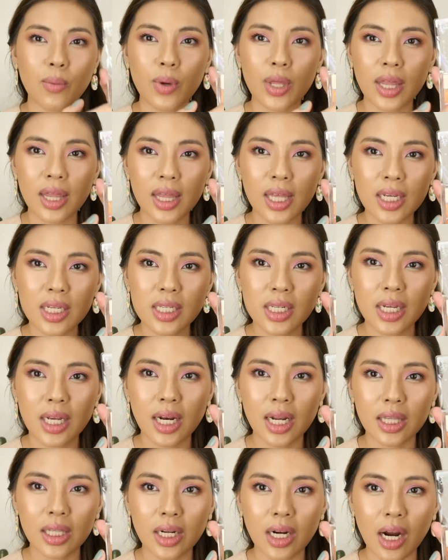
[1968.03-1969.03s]
With this
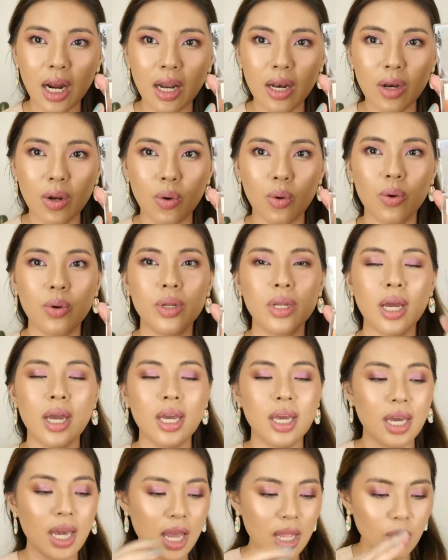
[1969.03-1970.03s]
glitter alone,
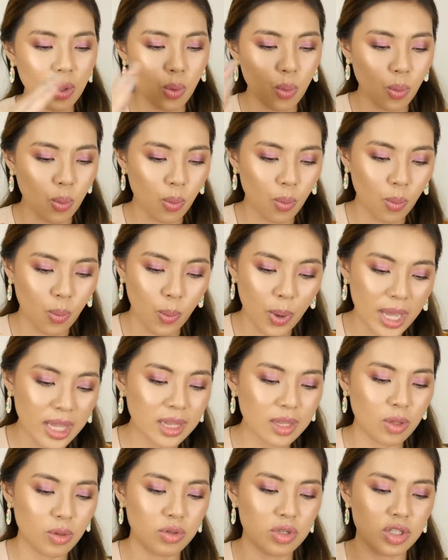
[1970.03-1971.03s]
I can't
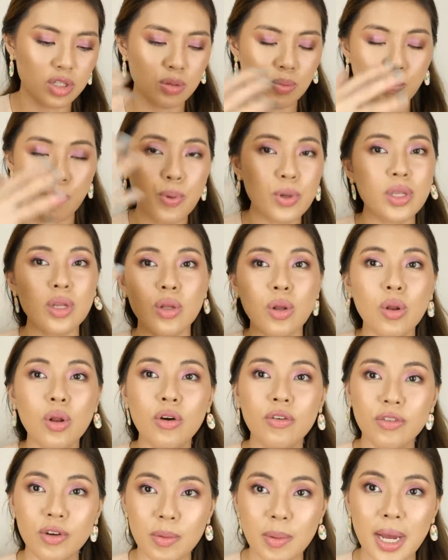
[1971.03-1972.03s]
wait to just put it all
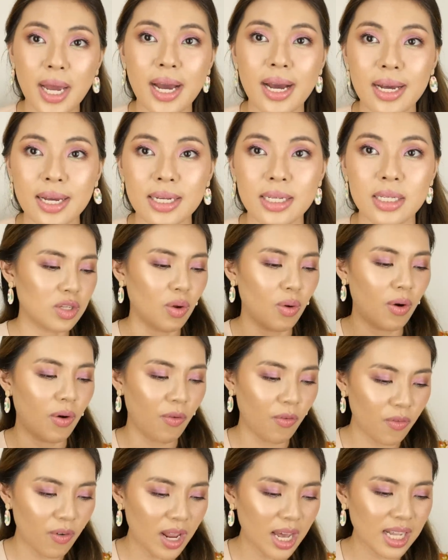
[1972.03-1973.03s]
over my eyes. So
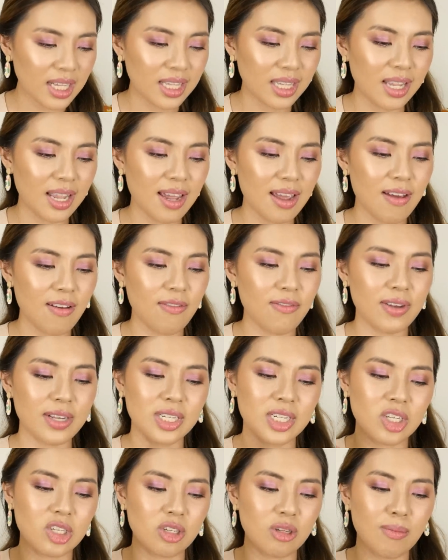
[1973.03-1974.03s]
reflective,
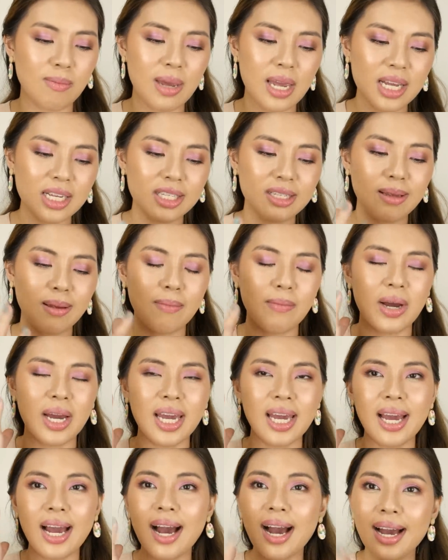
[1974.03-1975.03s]
it just makes
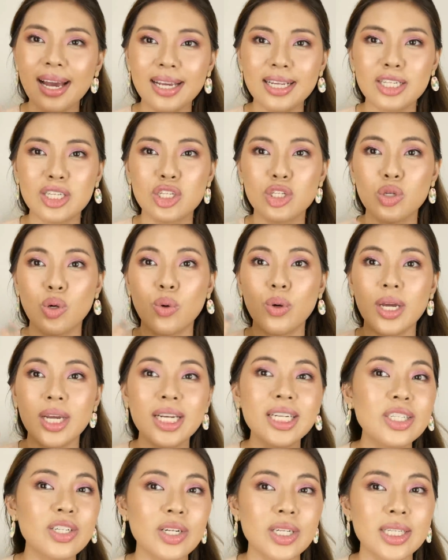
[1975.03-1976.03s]
my eyes so
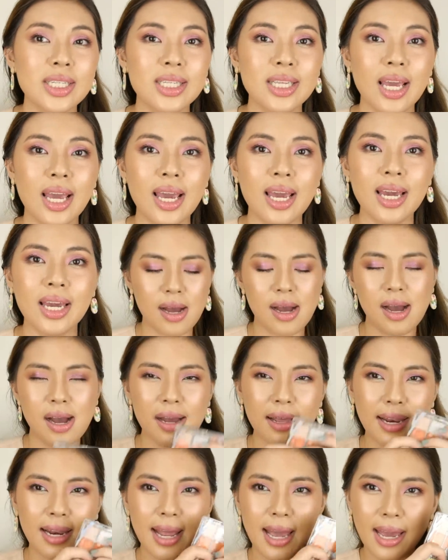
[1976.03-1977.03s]
interesting.
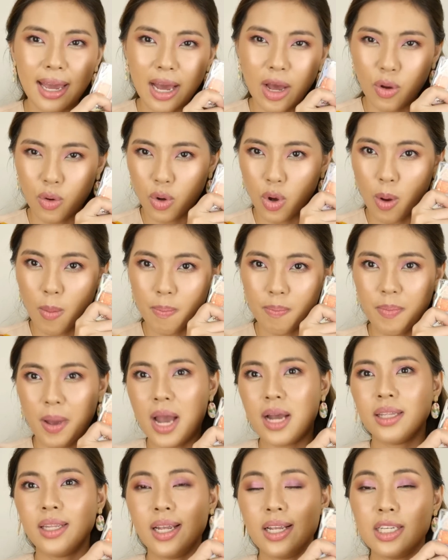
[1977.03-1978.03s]
I like how
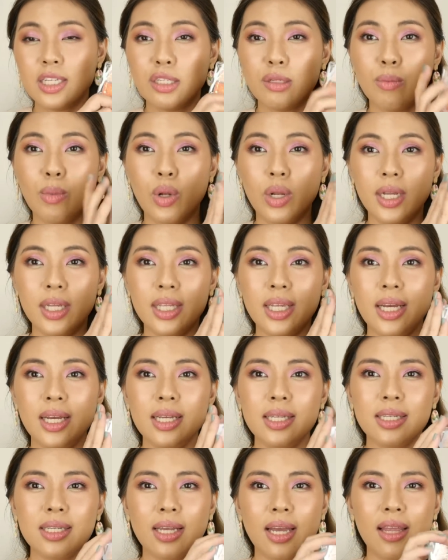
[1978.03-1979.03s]
compact and small it
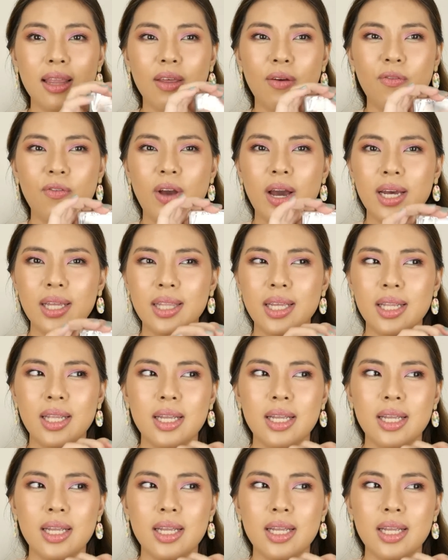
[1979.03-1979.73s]
is and the fact that